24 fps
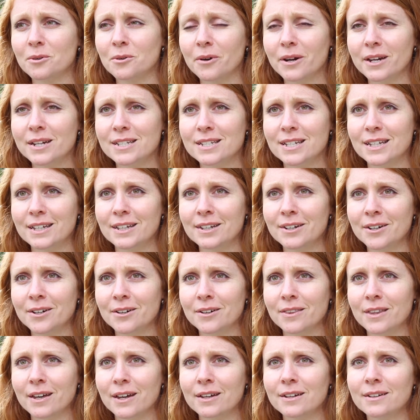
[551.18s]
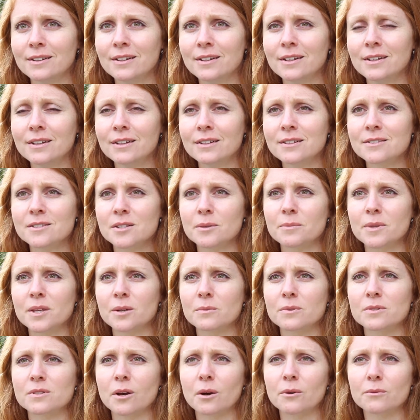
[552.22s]
great to hear that something
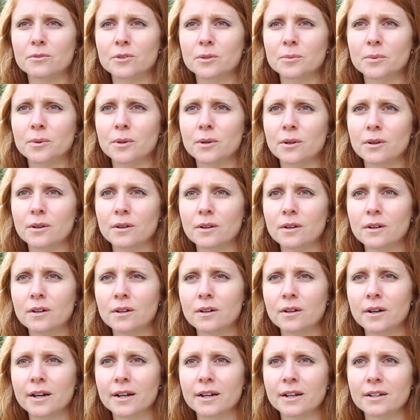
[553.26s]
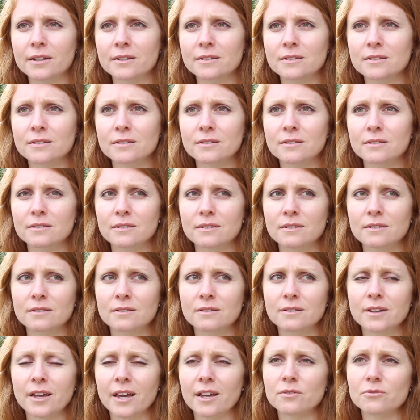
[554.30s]
was comfortable and
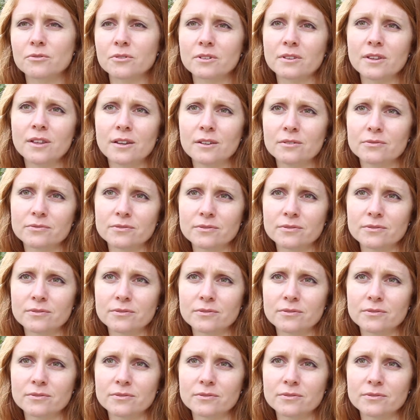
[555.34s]
gave relief.